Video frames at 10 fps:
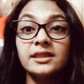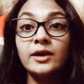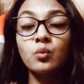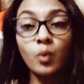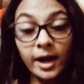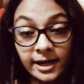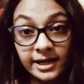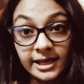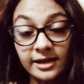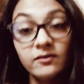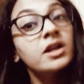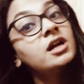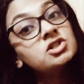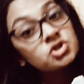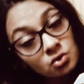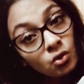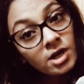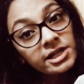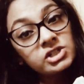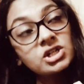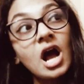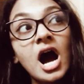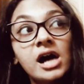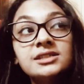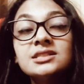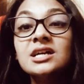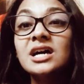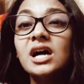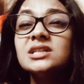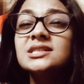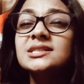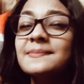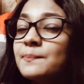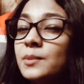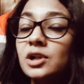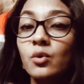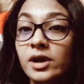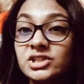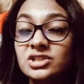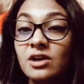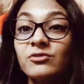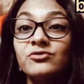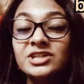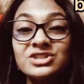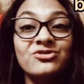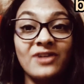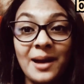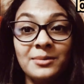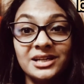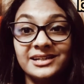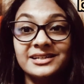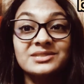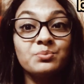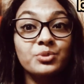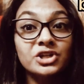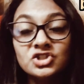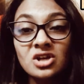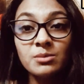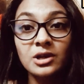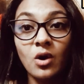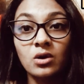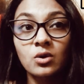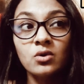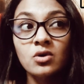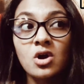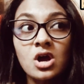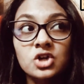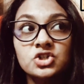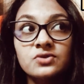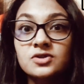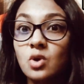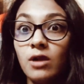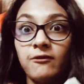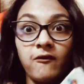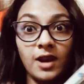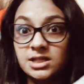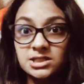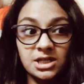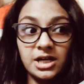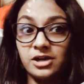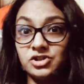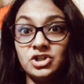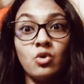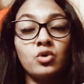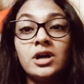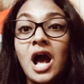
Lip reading: that one day when her school teacher asked a simple question of which family does brinjal belong to, she was all flustered and she couldn't